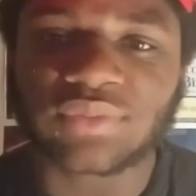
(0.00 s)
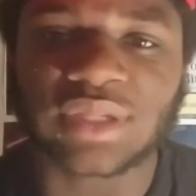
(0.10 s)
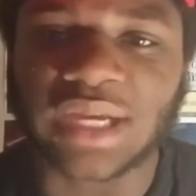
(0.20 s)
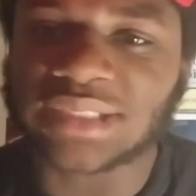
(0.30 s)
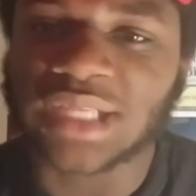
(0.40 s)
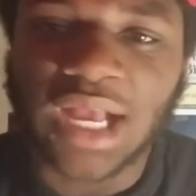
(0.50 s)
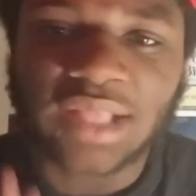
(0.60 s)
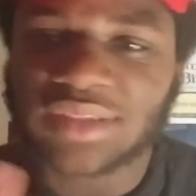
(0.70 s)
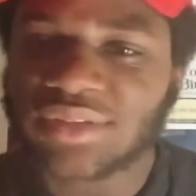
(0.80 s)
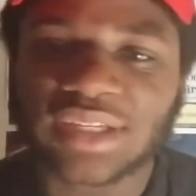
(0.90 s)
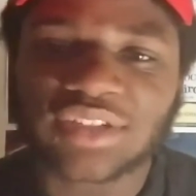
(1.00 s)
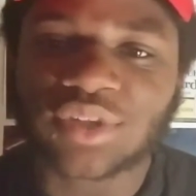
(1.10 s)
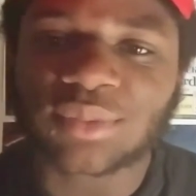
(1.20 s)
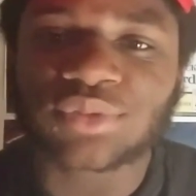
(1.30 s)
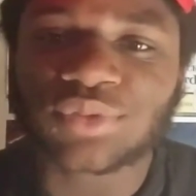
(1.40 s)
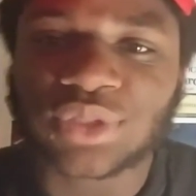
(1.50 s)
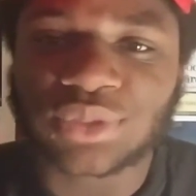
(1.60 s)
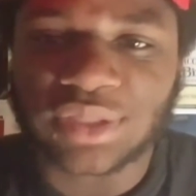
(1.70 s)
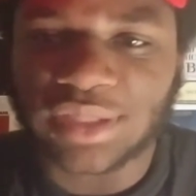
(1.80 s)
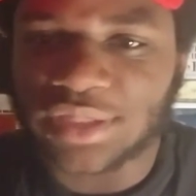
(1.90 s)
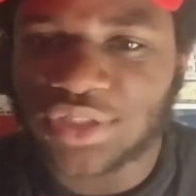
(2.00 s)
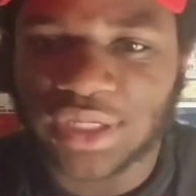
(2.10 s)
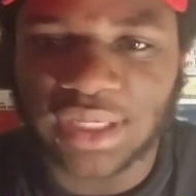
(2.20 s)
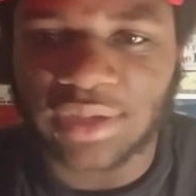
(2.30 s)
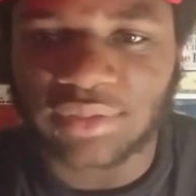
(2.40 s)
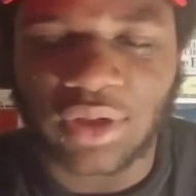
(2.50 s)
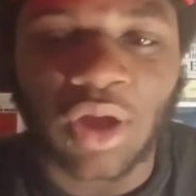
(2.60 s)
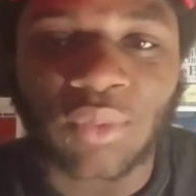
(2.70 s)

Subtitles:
Thank you guys so much for tuning in and checking out always